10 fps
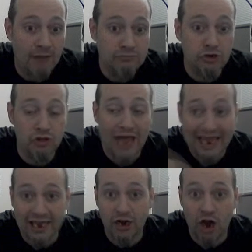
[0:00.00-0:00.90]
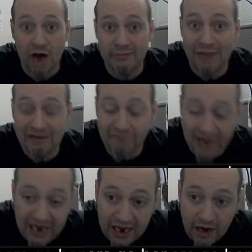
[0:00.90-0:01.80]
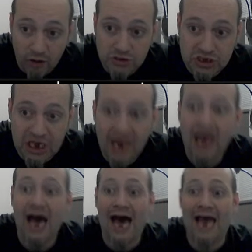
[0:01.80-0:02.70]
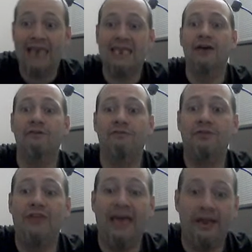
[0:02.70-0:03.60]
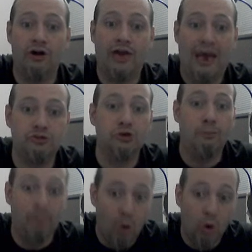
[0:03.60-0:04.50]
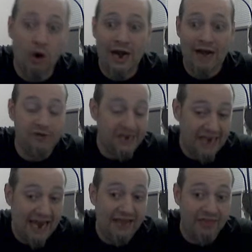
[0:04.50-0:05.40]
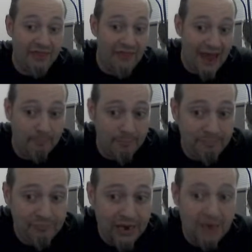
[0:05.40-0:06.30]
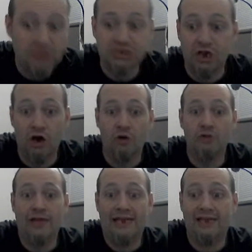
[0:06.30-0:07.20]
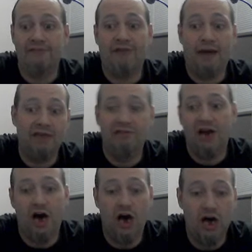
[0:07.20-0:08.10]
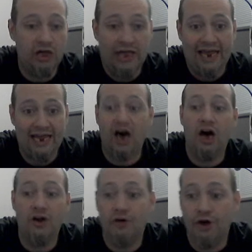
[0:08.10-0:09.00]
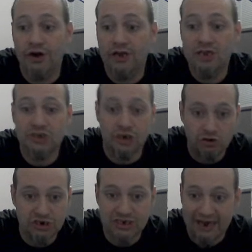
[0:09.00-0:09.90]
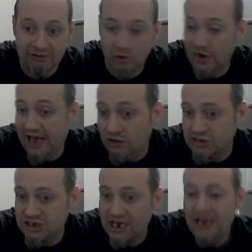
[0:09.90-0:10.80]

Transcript: to like and comment my videos, I give the inner council more every day than them. So, like, if I'm giving 100 satoshis to everyone else,